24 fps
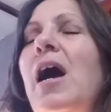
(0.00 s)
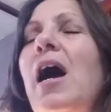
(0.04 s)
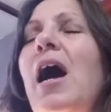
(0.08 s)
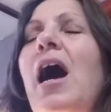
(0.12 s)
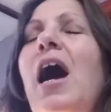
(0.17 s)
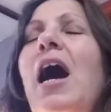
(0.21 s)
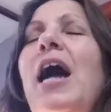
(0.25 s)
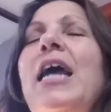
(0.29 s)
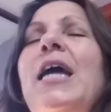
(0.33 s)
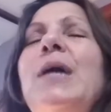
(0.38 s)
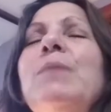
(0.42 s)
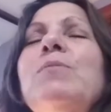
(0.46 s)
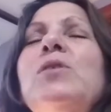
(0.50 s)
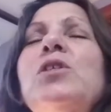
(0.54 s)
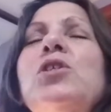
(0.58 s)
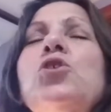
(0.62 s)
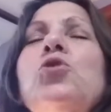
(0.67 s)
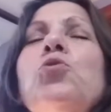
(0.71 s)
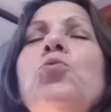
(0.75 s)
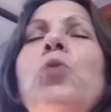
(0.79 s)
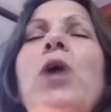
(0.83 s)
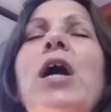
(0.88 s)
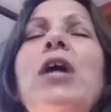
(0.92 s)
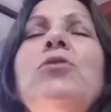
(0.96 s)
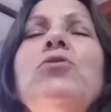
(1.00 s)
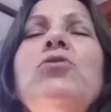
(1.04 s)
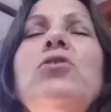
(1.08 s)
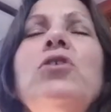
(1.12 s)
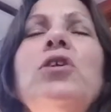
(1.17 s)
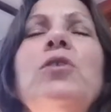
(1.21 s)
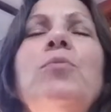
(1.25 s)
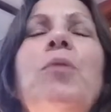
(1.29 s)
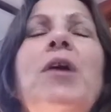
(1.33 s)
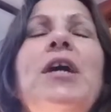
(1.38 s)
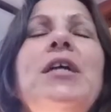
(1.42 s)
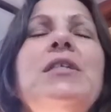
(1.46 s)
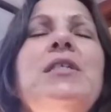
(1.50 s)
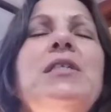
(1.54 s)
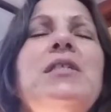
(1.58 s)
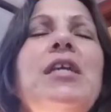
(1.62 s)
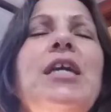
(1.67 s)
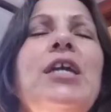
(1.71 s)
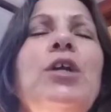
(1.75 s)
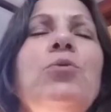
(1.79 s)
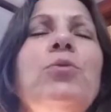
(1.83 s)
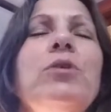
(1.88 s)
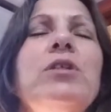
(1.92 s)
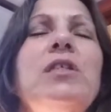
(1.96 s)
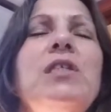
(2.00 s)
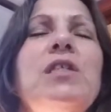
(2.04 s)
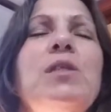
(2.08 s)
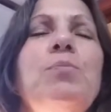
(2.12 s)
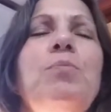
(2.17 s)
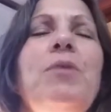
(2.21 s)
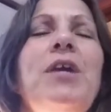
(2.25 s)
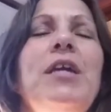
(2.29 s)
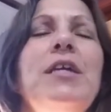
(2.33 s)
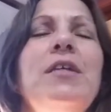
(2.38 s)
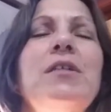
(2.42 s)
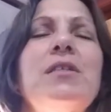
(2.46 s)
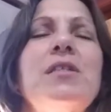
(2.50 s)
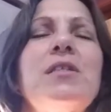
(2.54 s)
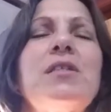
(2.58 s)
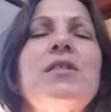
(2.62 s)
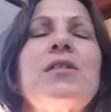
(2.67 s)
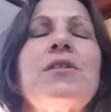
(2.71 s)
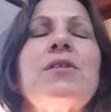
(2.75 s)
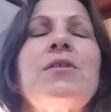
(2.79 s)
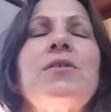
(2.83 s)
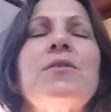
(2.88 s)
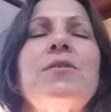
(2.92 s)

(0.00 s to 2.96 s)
I am surrounded by sacred space,